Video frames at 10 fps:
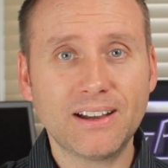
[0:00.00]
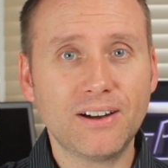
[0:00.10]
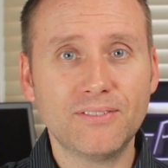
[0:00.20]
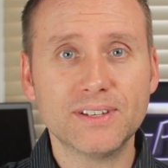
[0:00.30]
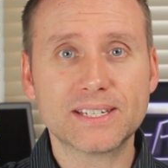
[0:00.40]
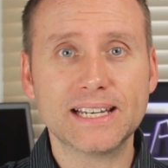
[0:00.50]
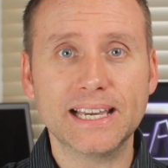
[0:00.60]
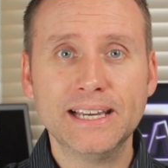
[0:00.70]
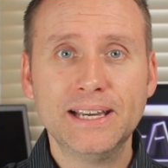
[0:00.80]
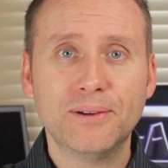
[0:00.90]

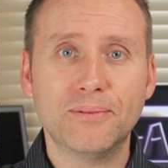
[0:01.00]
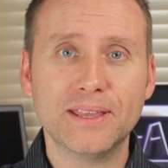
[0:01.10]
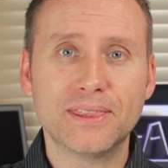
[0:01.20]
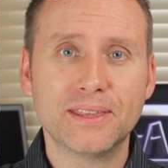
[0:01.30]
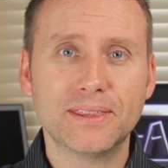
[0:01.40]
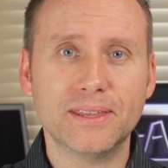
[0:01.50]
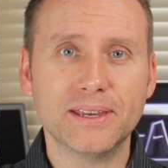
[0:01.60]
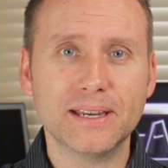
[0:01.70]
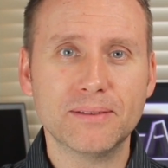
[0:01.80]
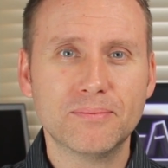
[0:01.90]
obviously with
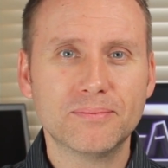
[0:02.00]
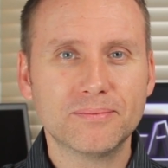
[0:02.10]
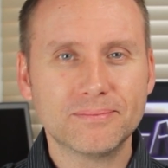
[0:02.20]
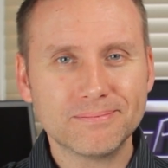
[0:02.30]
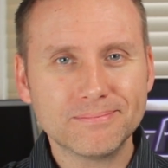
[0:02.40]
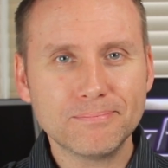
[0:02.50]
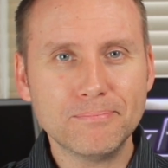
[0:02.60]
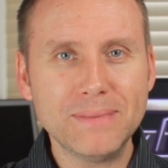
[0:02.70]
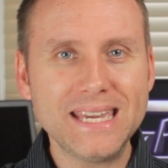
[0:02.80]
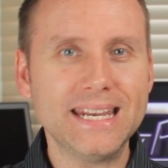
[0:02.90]
the
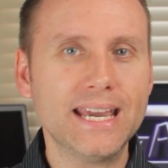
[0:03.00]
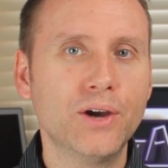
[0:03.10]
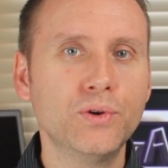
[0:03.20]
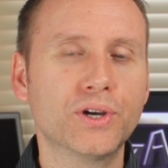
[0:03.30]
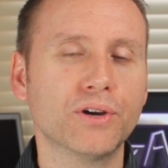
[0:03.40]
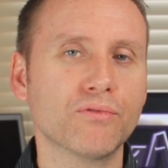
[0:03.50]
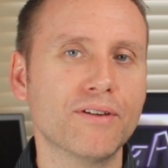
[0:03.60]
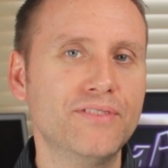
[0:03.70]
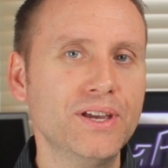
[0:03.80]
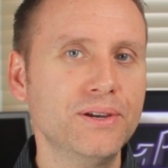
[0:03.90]
mediocre
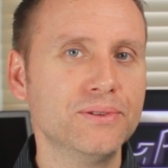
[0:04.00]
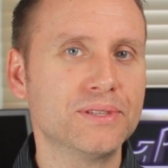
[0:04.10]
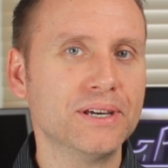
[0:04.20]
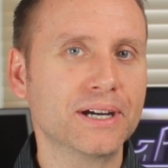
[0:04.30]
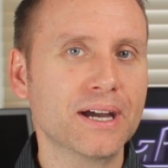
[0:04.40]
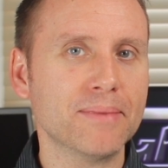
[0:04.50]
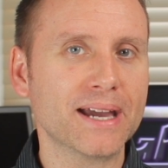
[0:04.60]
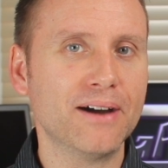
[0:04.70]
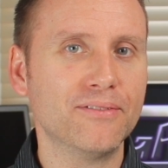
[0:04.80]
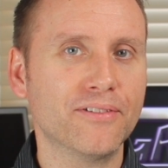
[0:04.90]
reviews that are
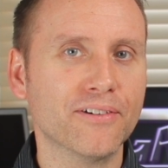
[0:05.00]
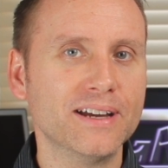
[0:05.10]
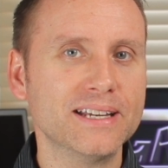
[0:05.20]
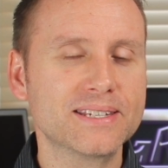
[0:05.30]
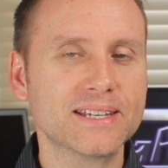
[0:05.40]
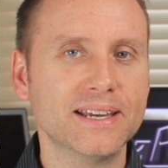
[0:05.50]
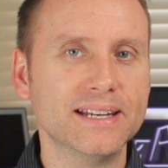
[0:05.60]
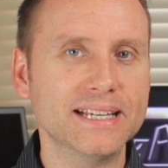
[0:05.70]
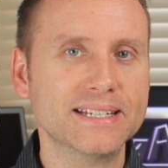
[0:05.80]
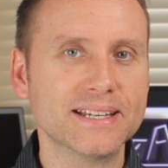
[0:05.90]
coming out for it, it
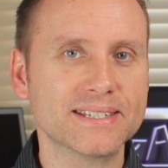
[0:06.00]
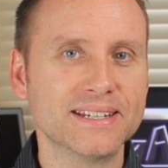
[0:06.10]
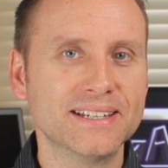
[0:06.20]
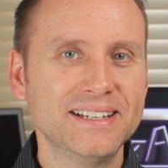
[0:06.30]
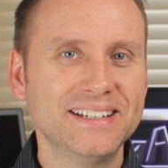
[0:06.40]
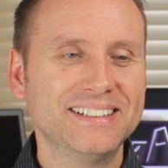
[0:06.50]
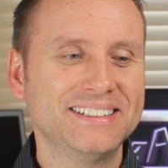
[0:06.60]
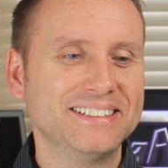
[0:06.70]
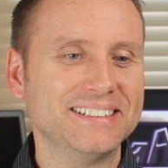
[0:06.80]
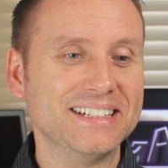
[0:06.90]
certainly doesn't
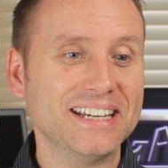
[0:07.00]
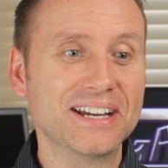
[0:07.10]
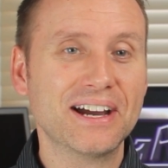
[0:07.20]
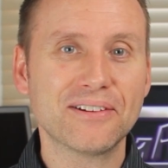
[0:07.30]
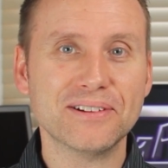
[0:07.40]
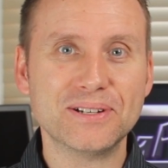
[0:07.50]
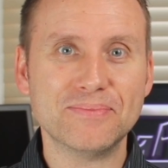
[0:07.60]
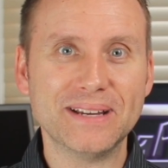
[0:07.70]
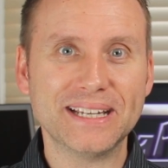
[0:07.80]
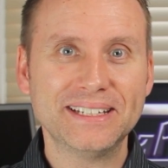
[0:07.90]

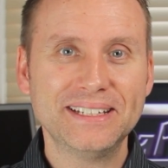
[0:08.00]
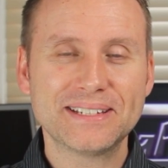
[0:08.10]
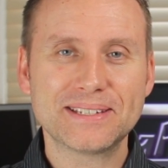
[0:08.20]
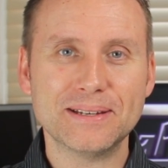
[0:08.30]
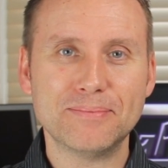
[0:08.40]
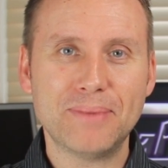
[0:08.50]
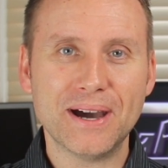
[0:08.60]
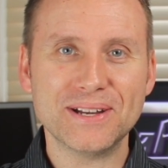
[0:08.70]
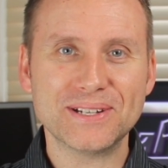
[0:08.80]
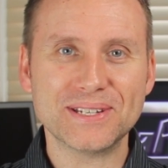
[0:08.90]
encourage me to
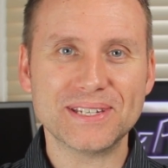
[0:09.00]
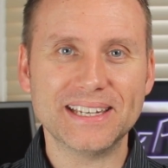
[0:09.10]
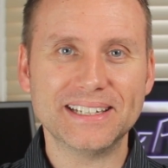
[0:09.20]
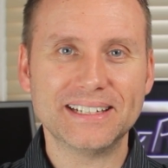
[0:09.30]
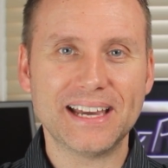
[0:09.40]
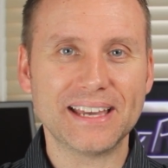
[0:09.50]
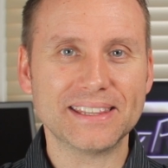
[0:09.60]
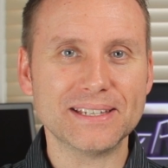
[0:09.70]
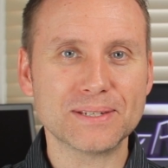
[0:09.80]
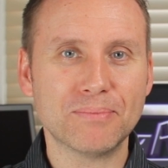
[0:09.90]
purchase it
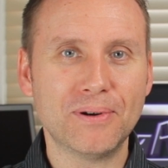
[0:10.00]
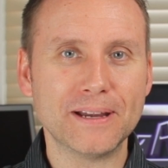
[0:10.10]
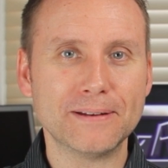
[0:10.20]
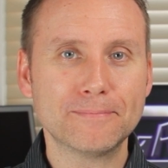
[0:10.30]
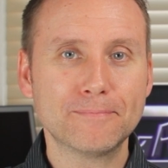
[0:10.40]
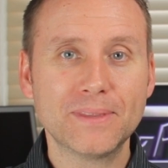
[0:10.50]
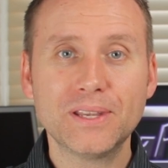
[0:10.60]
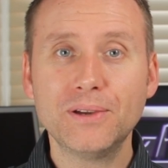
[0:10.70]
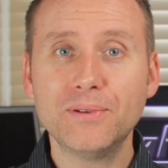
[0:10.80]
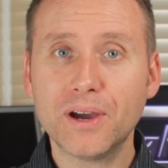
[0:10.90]
at this point.
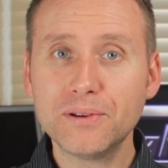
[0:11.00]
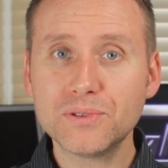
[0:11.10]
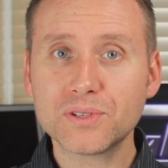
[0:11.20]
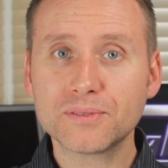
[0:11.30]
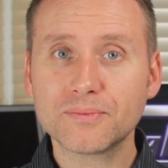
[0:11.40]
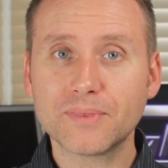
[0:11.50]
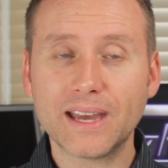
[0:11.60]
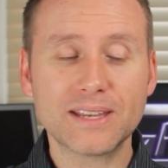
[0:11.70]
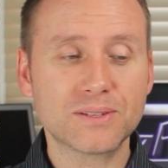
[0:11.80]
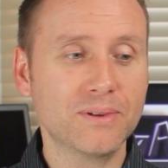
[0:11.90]
Who knows,
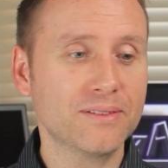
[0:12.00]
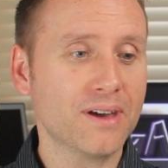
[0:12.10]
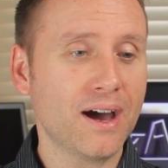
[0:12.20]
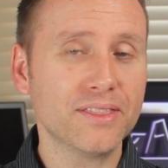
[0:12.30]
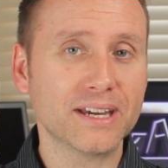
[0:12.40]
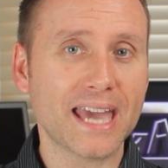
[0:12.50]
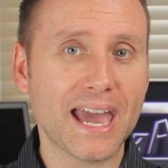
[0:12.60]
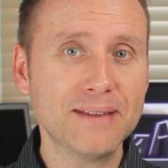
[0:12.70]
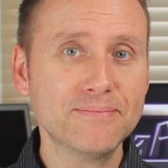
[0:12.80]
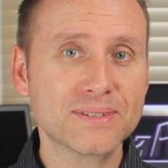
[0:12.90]
as with other
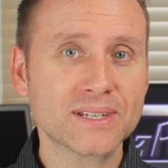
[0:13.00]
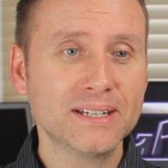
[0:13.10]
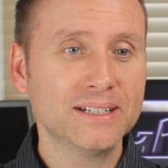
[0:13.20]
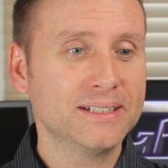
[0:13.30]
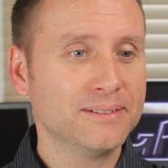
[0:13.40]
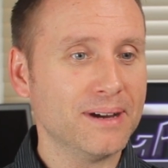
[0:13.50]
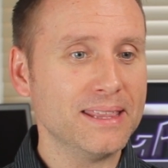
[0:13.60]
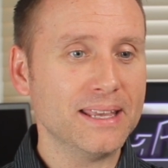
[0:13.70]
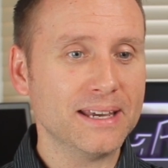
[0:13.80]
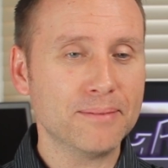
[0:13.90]
games,
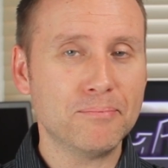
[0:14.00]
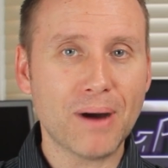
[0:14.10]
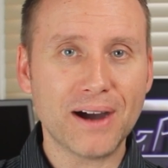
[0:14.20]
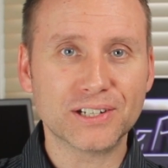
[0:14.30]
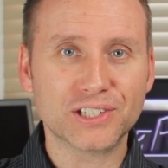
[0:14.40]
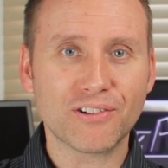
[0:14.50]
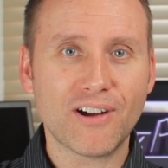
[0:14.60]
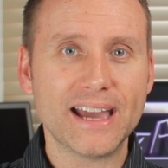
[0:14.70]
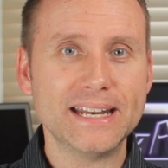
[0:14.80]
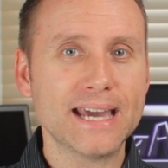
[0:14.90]
when the bugs are
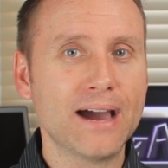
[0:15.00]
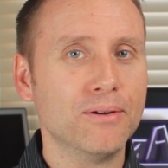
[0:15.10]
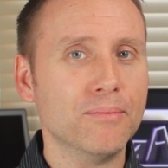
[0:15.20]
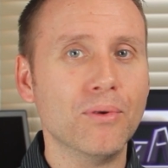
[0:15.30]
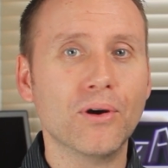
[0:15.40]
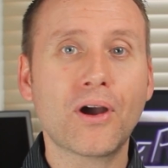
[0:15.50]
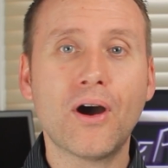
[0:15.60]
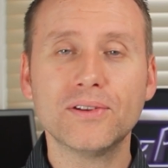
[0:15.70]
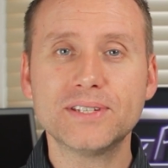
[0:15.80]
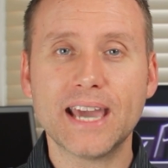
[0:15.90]
ironed out and more
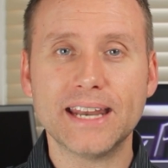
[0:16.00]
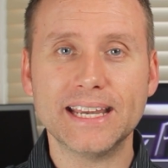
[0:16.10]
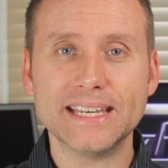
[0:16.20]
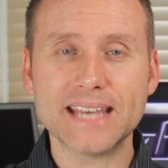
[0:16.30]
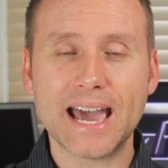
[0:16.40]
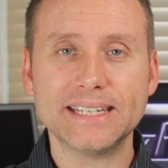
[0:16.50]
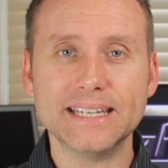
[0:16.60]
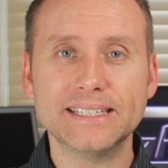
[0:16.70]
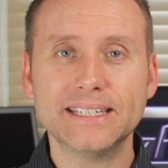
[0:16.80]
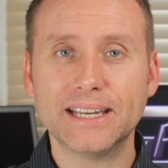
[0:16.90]
content is
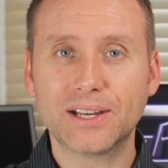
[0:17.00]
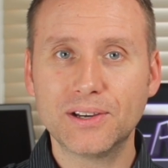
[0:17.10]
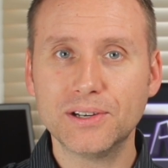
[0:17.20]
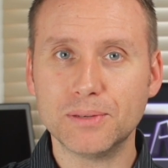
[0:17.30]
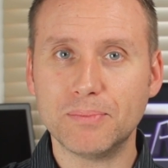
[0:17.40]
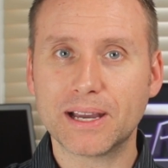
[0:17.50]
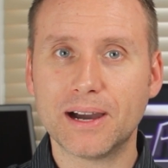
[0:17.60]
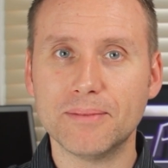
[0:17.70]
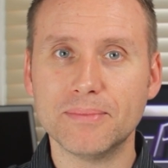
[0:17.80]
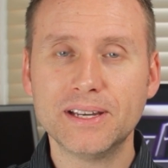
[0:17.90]
added, it could
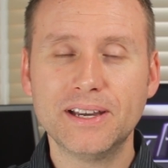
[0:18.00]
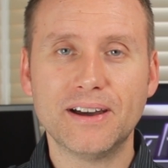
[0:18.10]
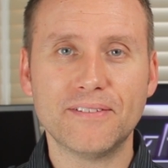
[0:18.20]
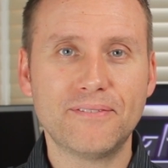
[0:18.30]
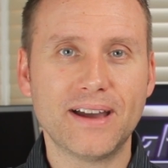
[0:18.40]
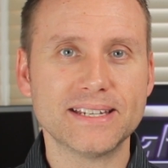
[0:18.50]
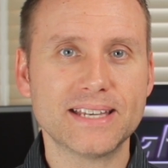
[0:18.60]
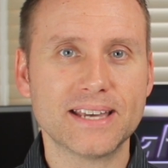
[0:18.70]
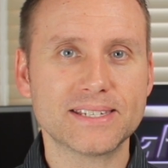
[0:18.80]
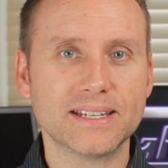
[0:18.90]
become a
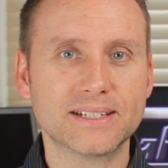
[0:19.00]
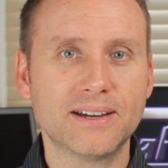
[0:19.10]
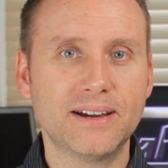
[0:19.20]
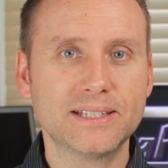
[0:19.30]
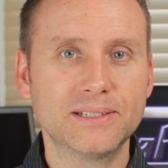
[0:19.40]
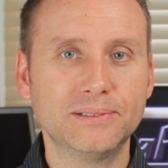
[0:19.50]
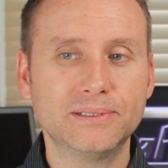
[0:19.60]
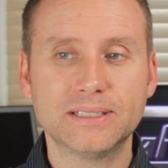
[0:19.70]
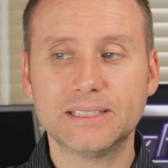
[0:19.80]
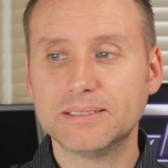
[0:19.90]
fantastic
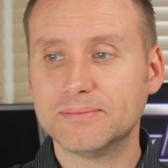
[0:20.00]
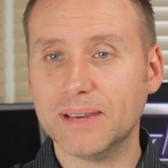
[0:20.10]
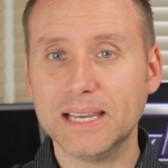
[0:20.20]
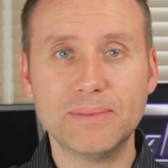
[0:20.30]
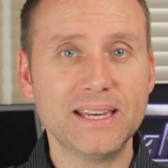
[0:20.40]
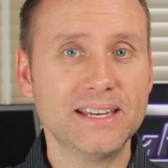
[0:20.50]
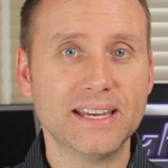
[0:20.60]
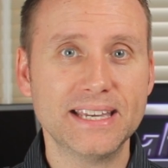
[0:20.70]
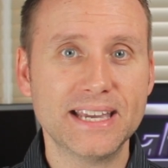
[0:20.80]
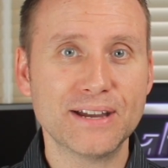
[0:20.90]
title, and maybe
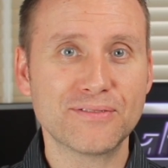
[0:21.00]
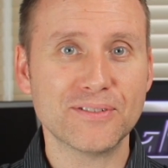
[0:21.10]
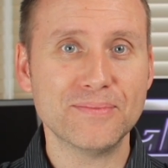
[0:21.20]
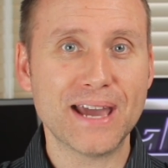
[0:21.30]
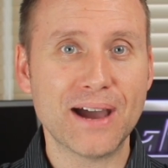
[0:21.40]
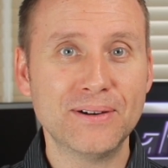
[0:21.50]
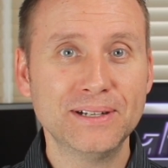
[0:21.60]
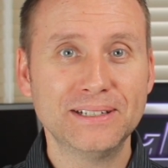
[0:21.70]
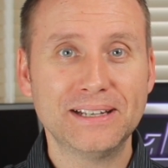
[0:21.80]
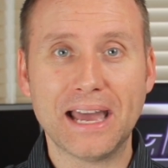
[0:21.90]
a year from now,
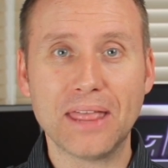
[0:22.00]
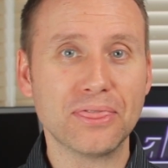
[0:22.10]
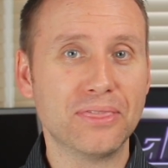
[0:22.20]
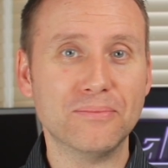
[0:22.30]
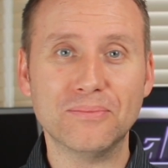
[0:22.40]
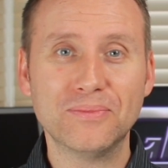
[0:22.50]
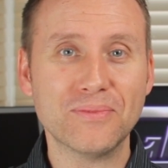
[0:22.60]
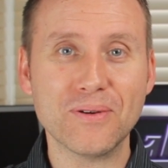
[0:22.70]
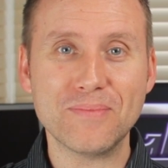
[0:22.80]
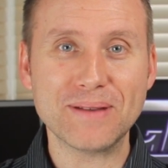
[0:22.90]
Anthem
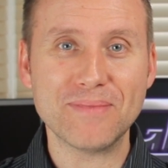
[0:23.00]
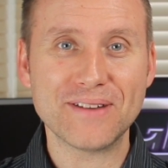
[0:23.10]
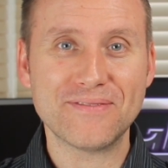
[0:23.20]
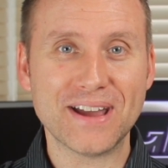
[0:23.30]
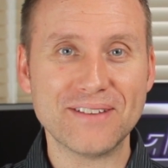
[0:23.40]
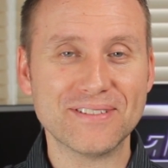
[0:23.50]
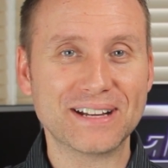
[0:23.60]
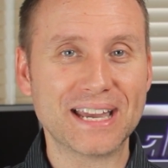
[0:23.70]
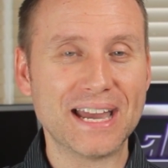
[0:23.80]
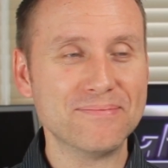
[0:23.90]
will be my
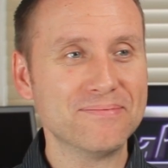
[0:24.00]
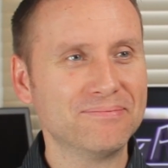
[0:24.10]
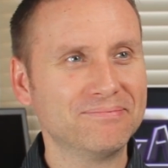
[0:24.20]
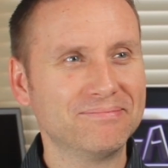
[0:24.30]
favourite game.